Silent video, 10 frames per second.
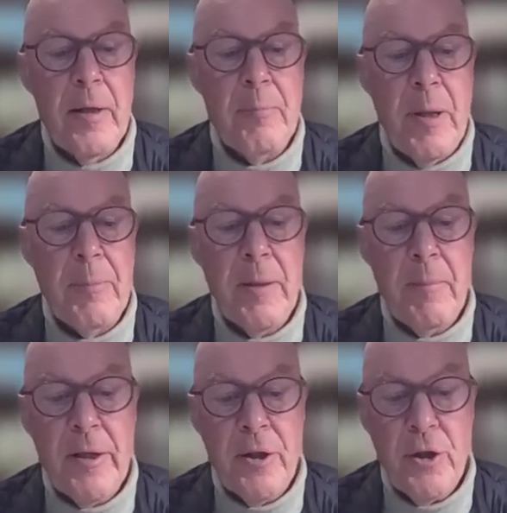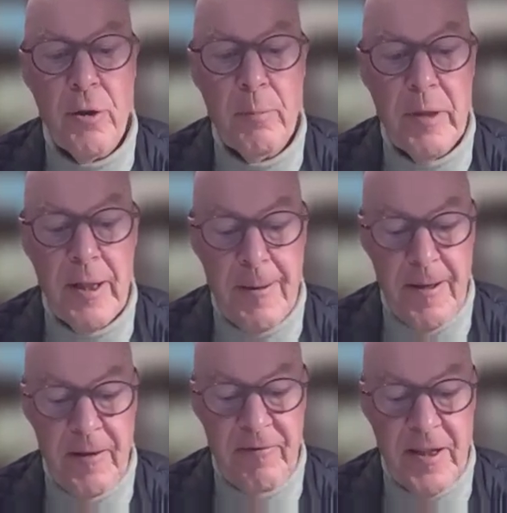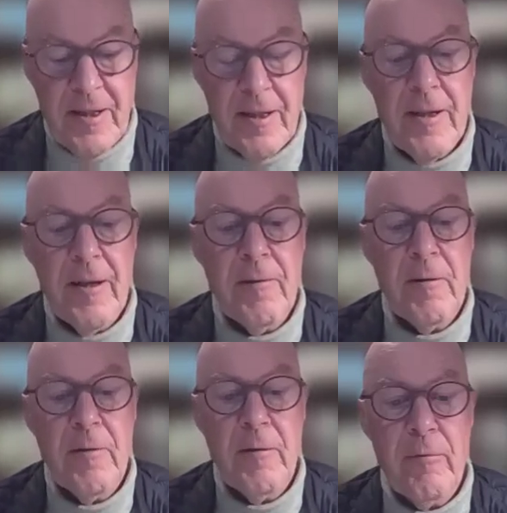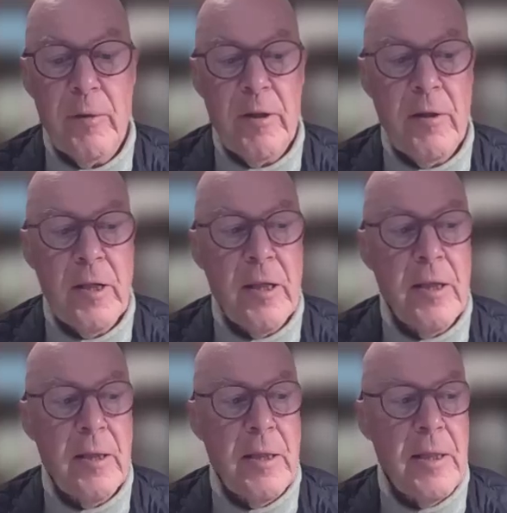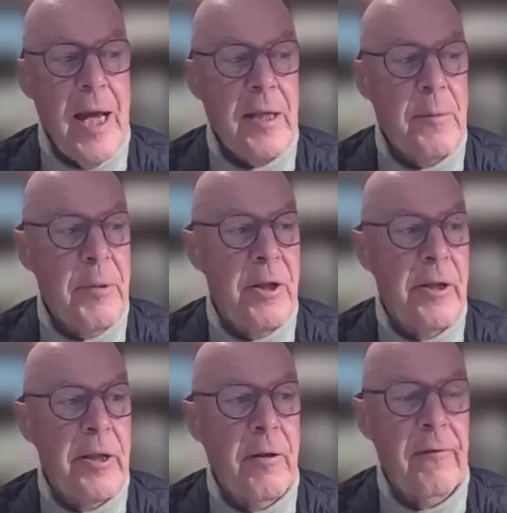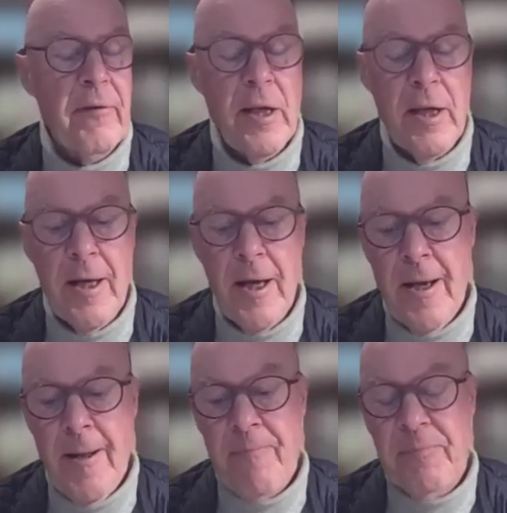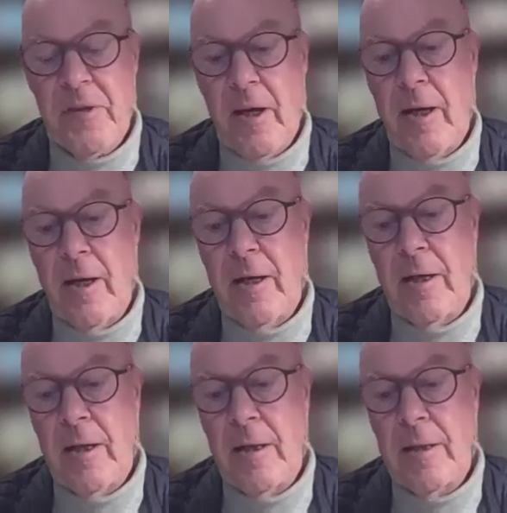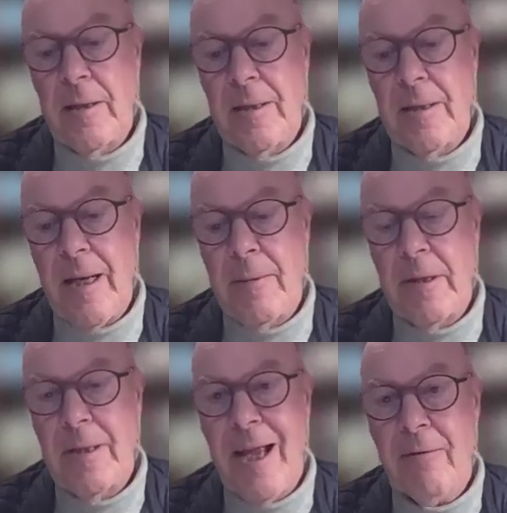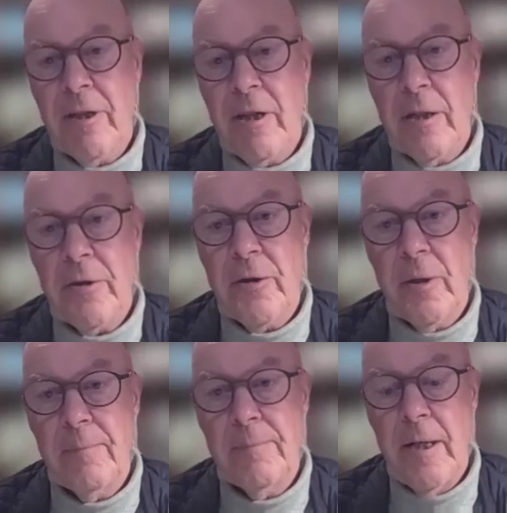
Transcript: Public money should be invested, and in the next period of the common agricultural